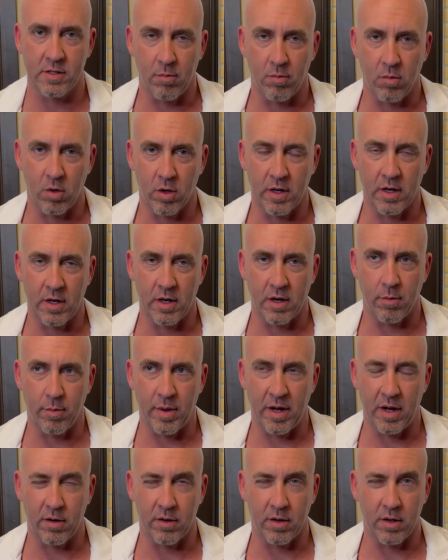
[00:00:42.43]
I'm looking at
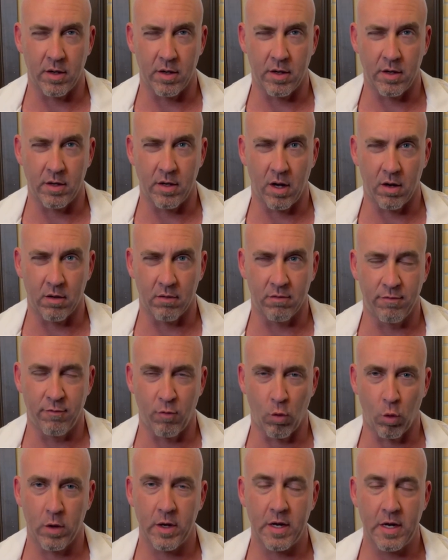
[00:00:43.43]
about
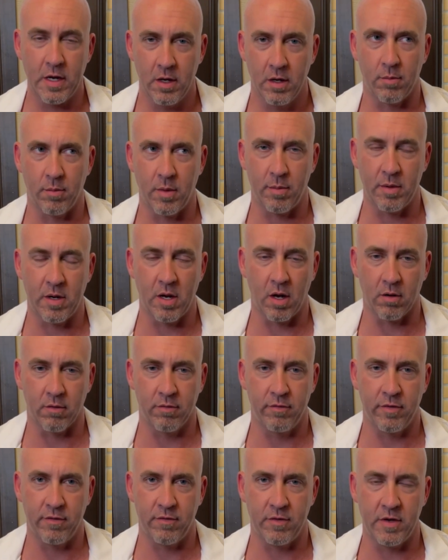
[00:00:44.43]
$1.40, maybe
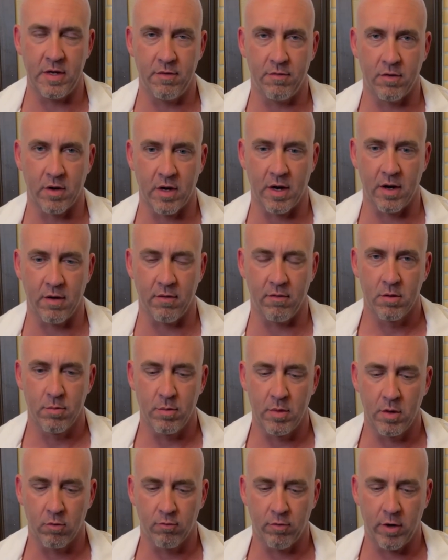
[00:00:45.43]
$1.50 for kind of the
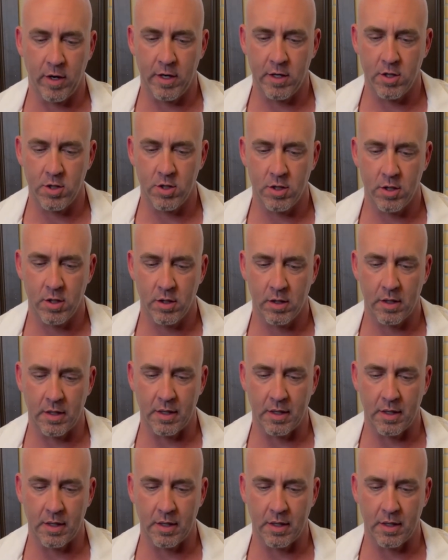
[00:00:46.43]
middle range.